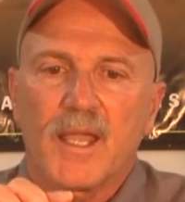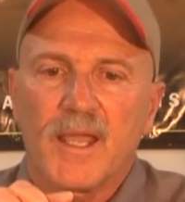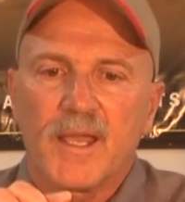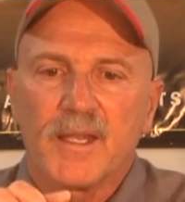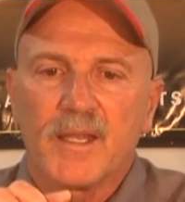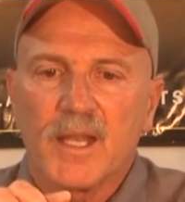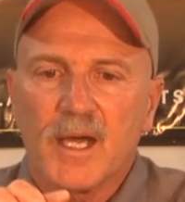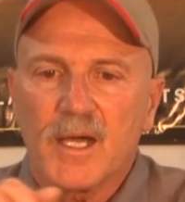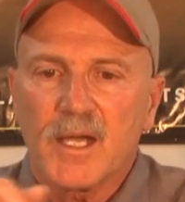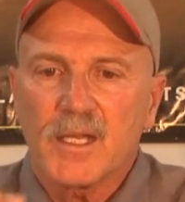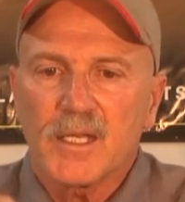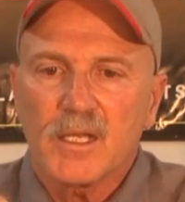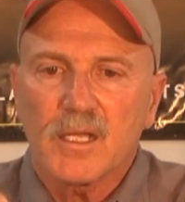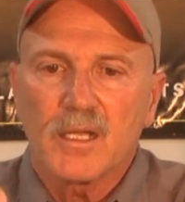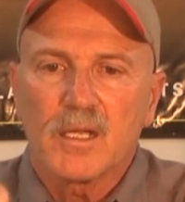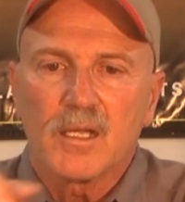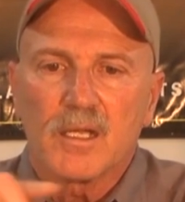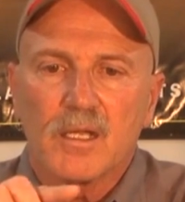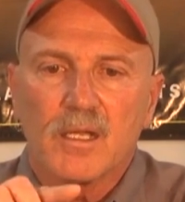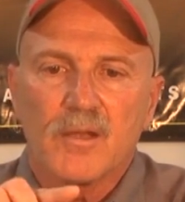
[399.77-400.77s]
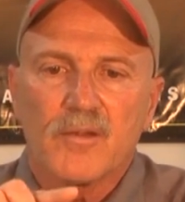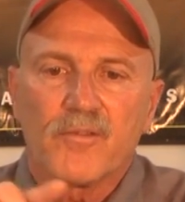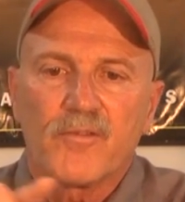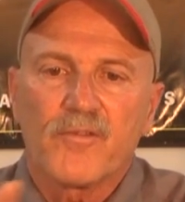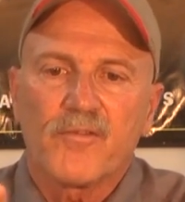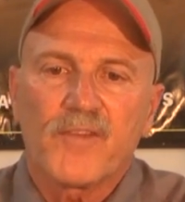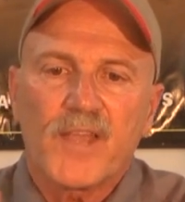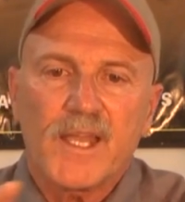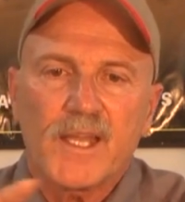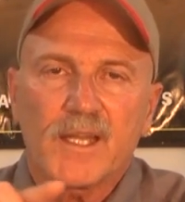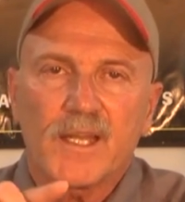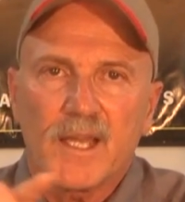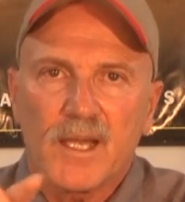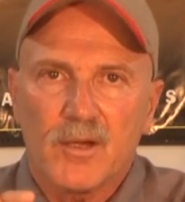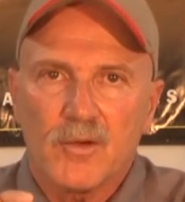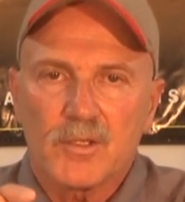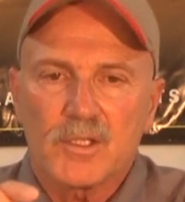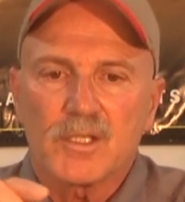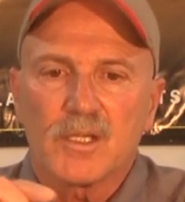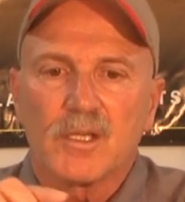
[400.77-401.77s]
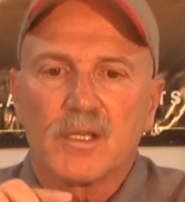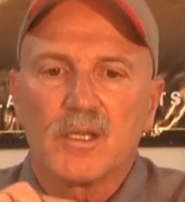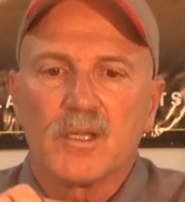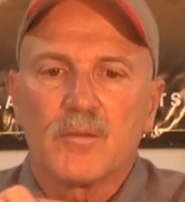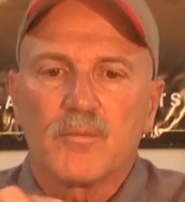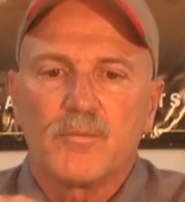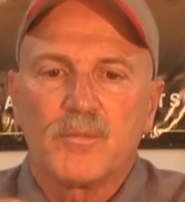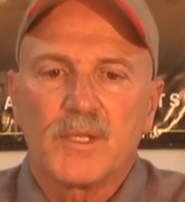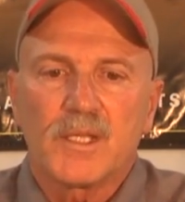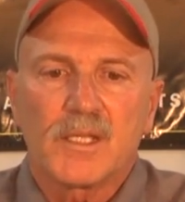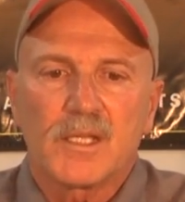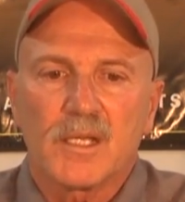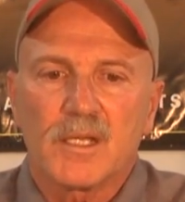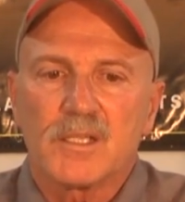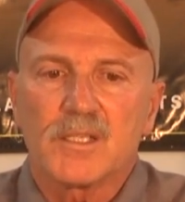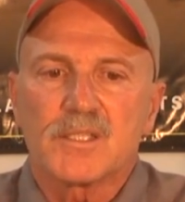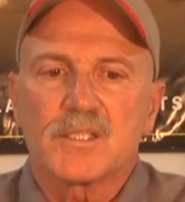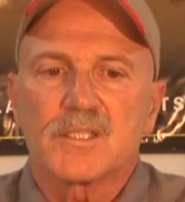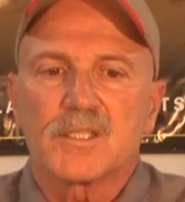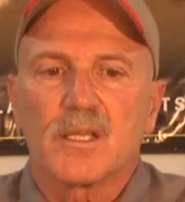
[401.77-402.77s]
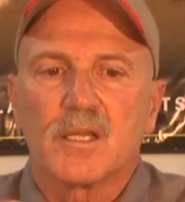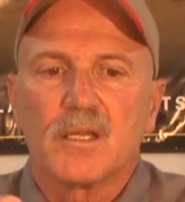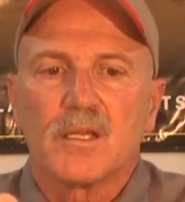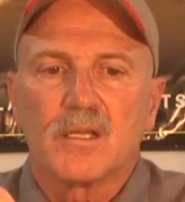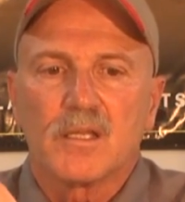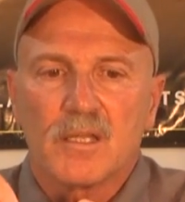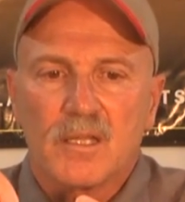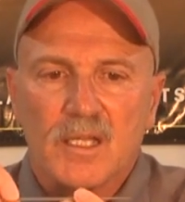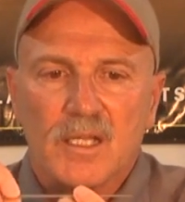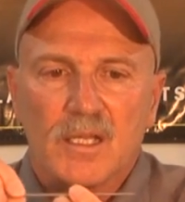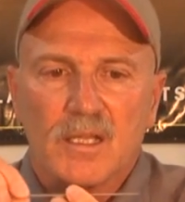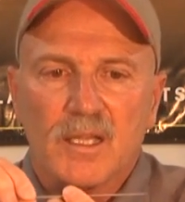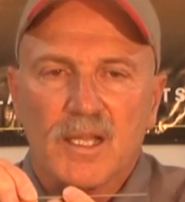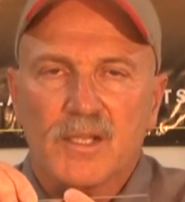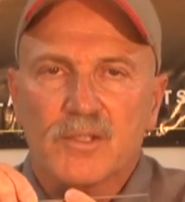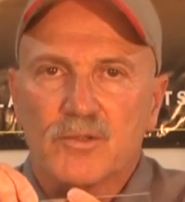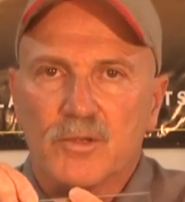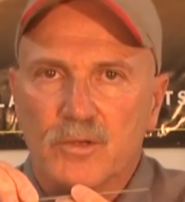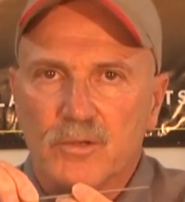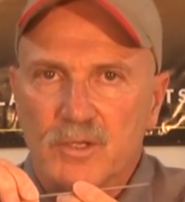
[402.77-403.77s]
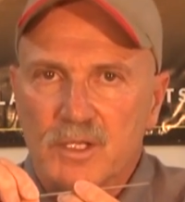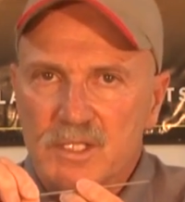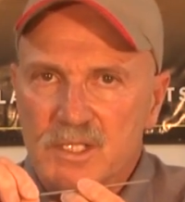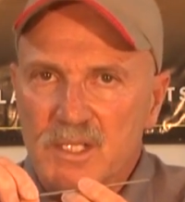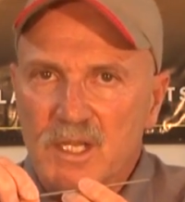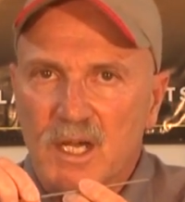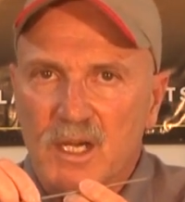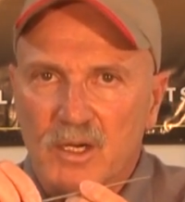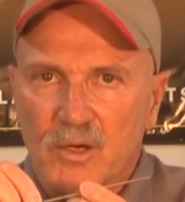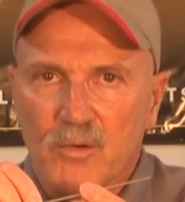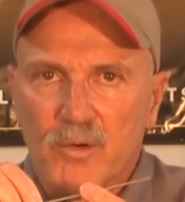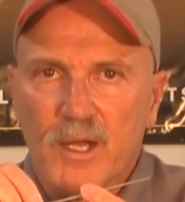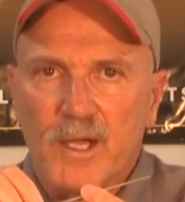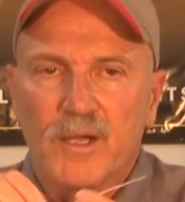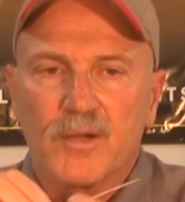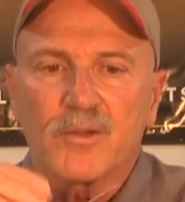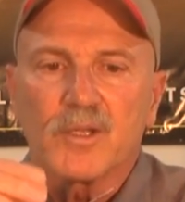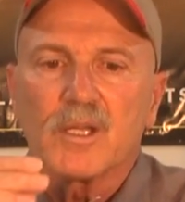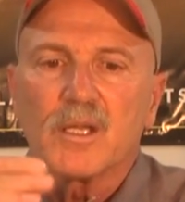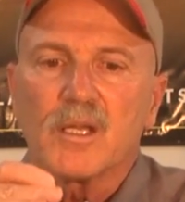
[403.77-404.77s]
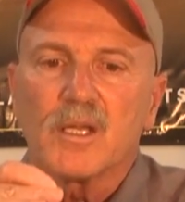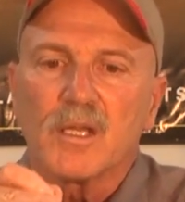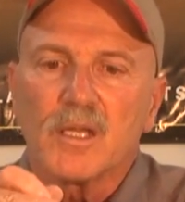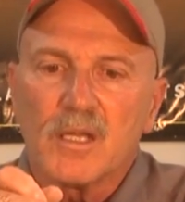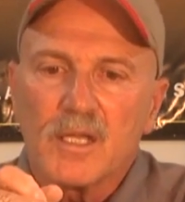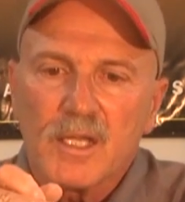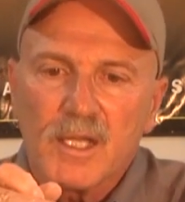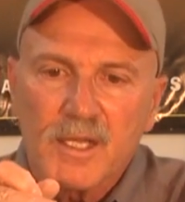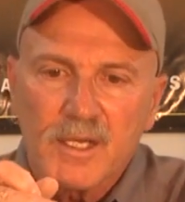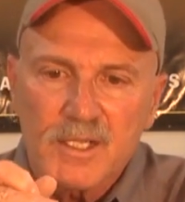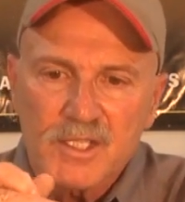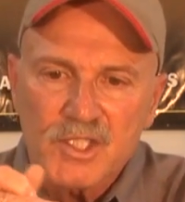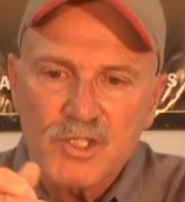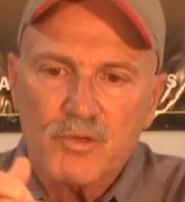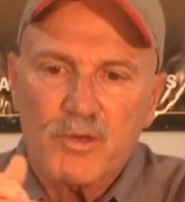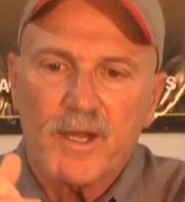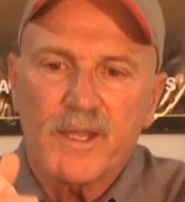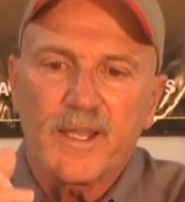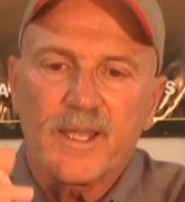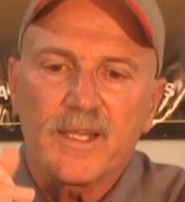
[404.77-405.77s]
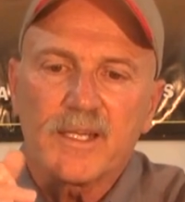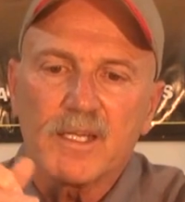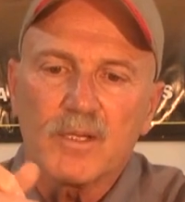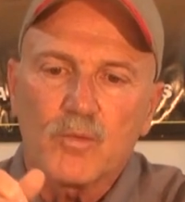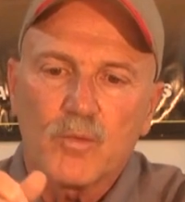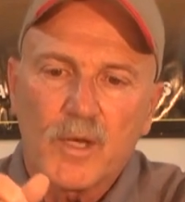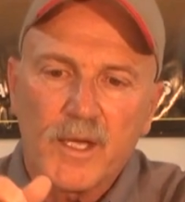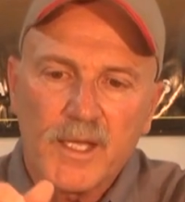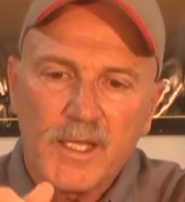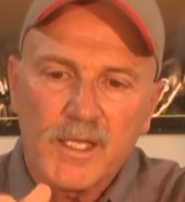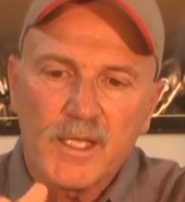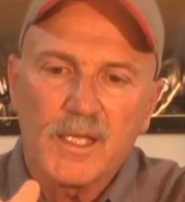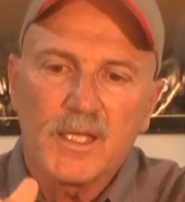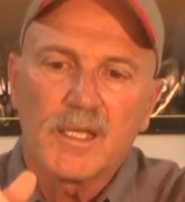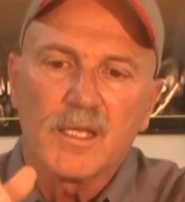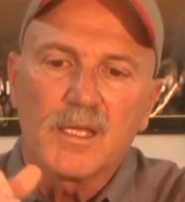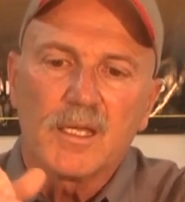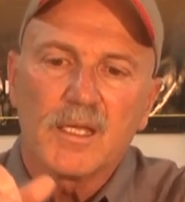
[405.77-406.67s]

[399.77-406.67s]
and not fan out because the electrode is not ground in a striated way